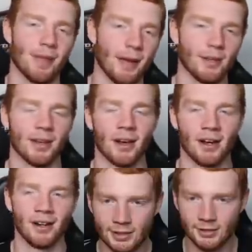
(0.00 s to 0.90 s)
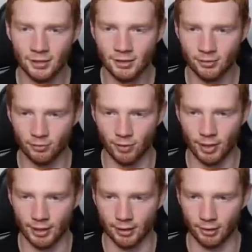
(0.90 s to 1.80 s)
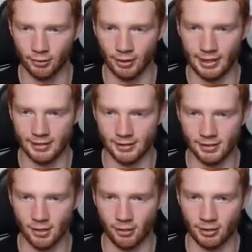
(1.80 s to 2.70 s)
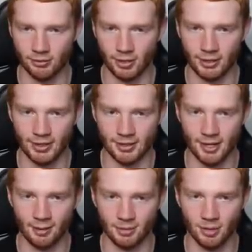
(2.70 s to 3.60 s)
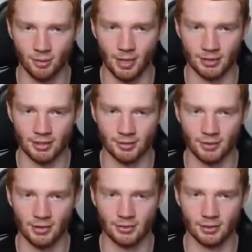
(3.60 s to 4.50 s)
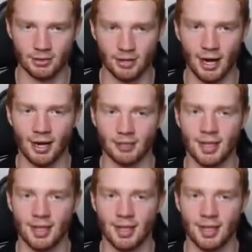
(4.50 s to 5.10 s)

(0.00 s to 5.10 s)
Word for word: There we go. This dude is really good at releases too, which really doesn't help too much as we're giving this one to JR.